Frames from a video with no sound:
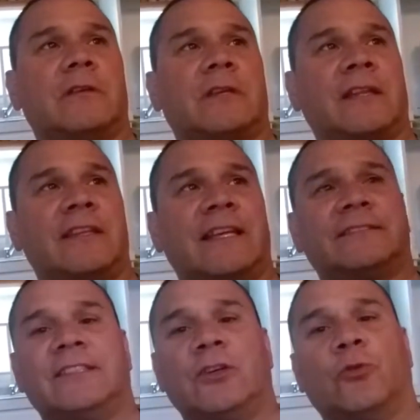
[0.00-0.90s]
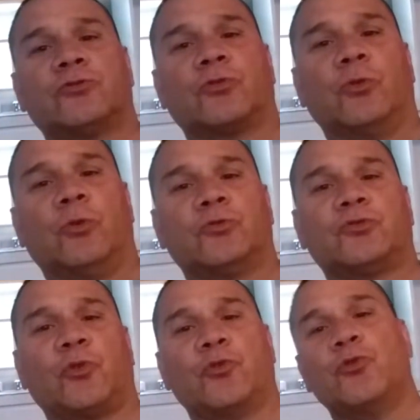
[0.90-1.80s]
get the NCO school
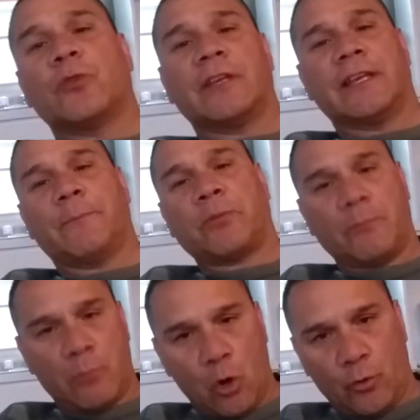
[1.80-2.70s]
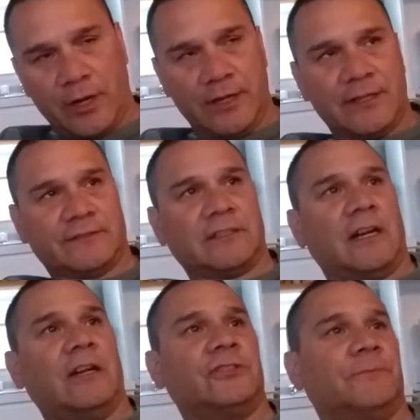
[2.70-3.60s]
so you can get promoted to
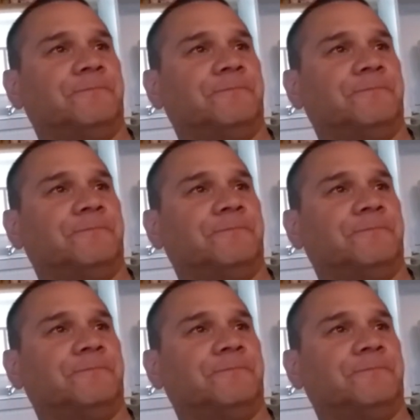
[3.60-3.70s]
sergeant.